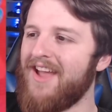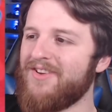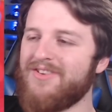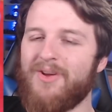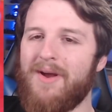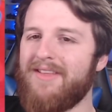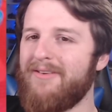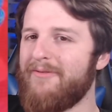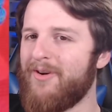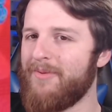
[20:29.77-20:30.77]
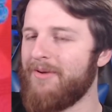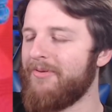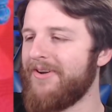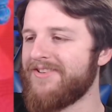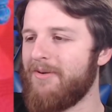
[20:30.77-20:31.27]
It doesn't do anything for me,
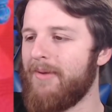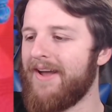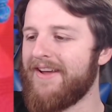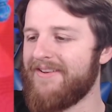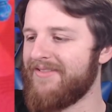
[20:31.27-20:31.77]
but it's not bad, I don't